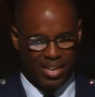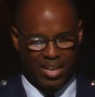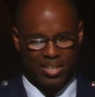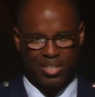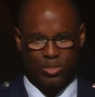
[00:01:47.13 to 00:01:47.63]

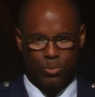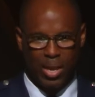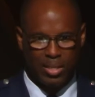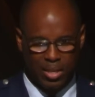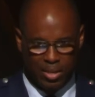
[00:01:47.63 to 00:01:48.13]
had an
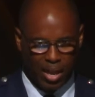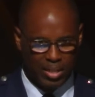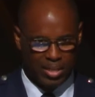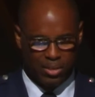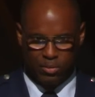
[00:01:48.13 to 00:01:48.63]
Israeli
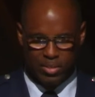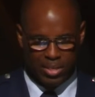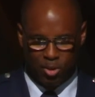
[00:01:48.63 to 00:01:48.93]
colleague who said,